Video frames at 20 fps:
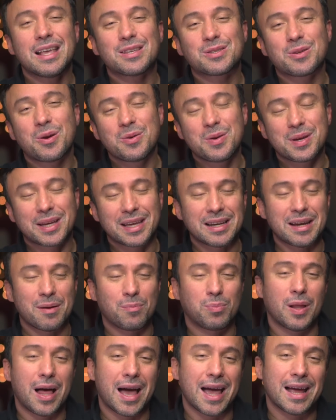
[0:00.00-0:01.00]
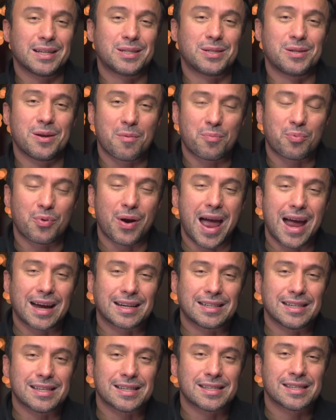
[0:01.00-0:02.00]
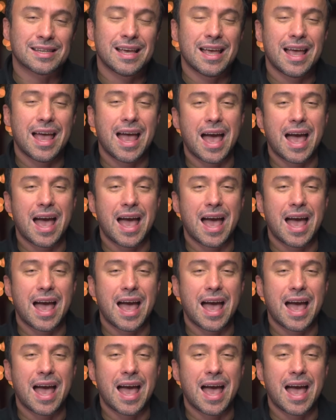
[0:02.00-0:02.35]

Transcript: so you can apply it to your practice